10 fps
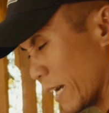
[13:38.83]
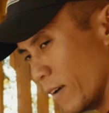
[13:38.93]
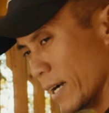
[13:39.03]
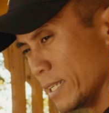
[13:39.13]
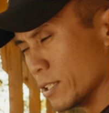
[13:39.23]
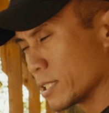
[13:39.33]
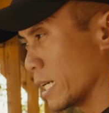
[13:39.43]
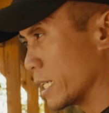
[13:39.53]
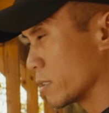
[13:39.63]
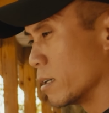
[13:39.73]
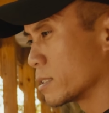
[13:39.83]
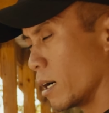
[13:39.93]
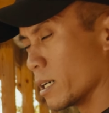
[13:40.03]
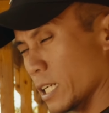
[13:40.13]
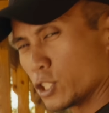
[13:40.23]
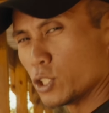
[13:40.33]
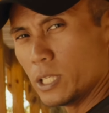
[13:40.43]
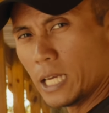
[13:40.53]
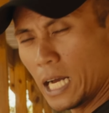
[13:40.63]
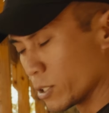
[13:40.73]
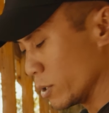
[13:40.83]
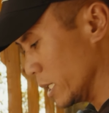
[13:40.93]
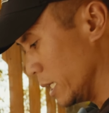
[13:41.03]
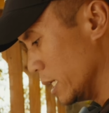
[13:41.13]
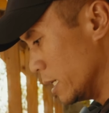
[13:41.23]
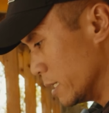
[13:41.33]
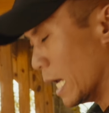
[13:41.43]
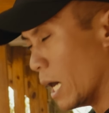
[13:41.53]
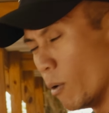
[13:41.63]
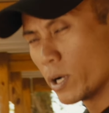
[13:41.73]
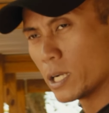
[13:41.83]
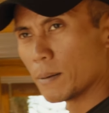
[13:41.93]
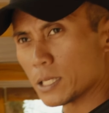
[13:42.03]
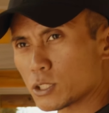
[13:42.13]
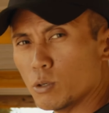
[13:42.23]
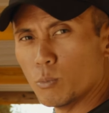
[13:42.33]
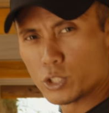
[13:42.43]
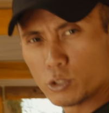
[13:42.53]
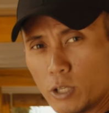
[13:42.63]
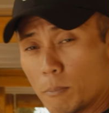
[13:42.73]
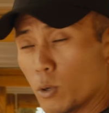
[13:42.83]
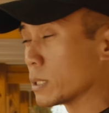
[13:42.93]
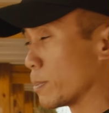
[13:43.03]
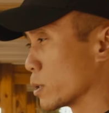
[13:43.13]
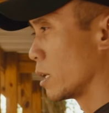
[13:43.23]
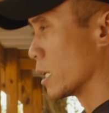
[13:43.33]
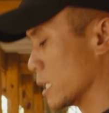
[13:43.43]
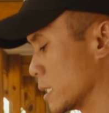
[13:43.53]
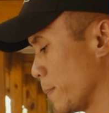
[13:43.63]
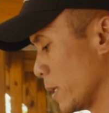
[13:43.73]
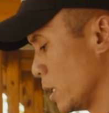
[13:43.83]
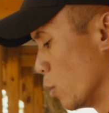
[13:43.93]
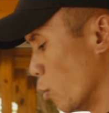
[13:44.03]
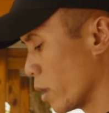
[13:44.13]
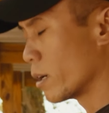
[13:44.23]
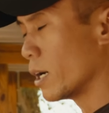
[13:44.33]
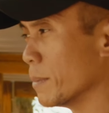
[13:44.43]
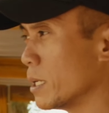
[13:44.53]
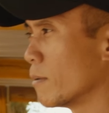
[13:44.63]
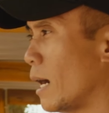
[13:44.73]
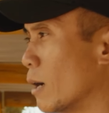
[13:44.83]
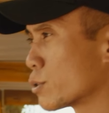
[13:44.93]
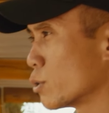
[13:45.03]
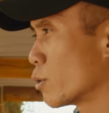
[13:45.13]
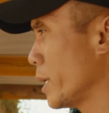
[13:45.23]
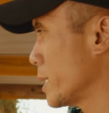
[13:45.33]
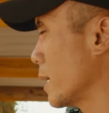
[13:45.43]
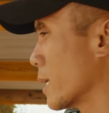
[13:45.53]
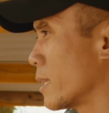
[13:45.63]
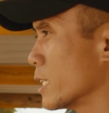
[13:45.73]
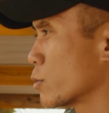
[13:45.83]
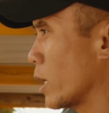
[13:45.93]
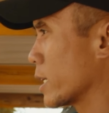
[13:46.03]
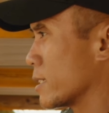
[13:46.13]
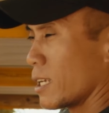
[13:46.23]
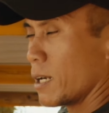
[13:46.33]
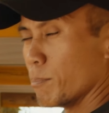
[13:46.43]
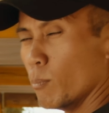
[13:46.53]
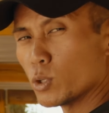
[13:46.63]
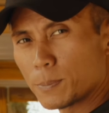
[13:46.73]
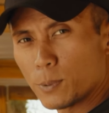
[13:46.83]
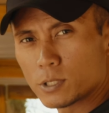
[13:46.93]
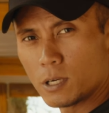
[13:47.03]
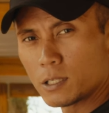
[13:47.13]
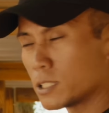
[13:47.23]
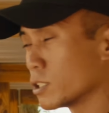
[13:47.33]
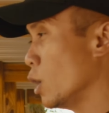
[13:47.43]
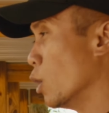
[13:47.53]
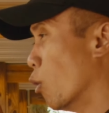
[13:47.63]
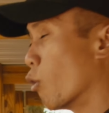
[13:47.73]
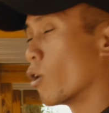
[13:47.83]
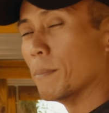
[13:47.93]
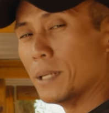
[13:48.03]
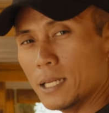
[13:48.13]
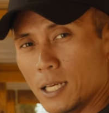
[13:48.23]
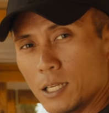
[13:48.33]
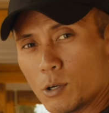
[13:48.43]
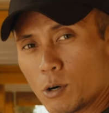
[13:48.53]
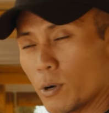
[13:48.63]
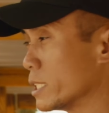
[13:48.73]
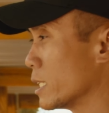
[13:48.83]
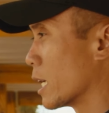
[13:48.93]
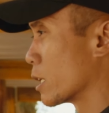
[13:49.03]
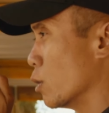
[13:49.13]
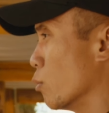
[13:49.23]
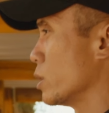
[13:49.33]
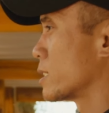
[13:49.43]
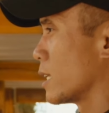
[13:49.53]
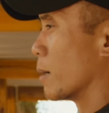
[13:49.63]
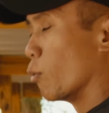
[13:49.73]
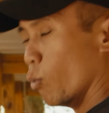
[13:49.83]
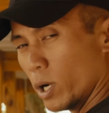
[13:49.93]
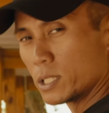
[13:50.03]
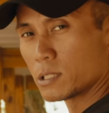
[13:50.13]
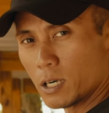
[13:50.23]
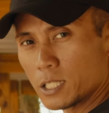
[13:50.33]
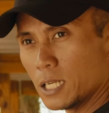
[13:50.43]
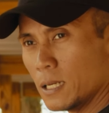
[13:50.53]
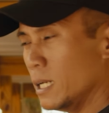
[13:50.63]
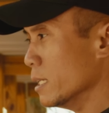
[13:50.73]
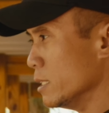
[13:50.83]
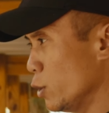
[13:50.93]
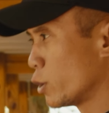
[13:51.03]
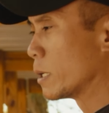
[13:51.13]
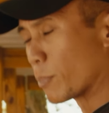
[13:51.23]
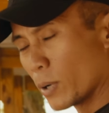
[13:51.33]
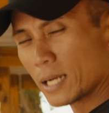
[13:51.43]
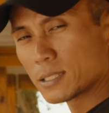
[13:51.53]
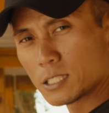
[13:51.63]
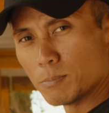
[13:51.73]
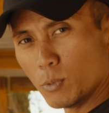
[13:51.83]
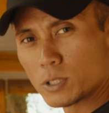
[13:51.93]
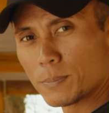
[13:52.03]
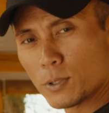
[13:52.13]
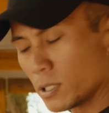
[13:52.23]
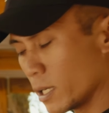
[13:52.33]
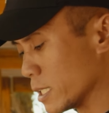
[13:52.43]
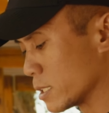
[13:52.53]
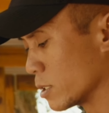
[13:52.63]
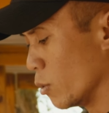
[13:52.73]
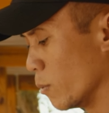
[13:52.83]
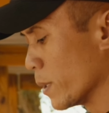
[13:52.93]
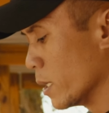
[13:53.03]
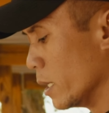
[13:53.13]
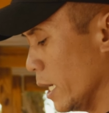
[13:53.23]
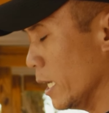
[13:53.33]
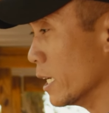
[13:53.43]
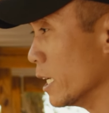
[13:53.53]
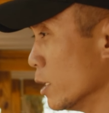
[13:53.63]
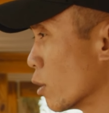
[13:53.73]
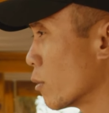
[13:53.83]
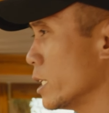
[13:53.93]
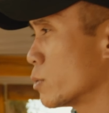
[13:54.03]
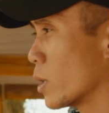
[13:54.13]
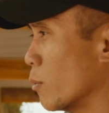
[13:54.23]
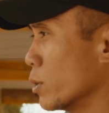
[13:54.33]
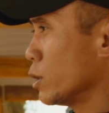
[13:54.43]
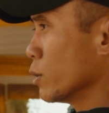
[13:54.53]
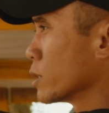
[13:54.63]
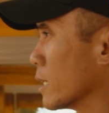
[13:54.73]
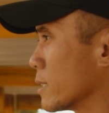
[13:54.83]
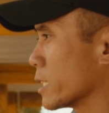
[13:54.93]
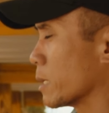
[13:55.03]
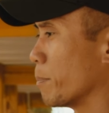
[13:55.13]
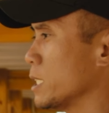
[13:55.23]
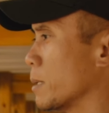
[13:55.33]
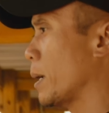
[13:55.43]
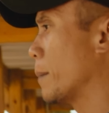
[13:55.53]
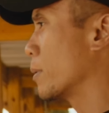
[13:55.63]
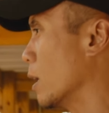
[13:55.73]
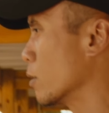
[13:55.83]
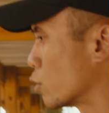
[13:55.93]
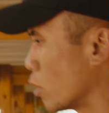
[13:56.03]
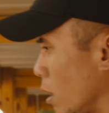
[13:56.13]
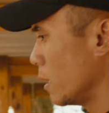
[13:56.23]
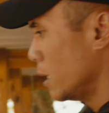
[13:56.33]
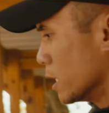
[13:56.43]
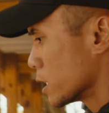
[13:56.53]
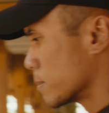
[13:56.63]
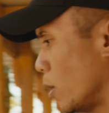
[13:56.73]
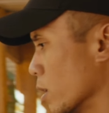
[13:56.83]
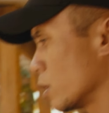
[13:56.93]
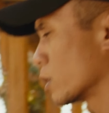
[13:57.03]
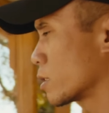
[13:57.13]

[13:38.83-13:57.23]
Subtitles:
finding your sights on target, and shooting accurately. Now we're gonna assume we're shooting multiple targets. Whether I'm in an outdoor range like this where I can set up multiple targets, or I'm in an indoor range and I can only set up one target, you can practice multiple targets. So in an indoor range, what I would do is I'll take the piece of paper and I'll draw small little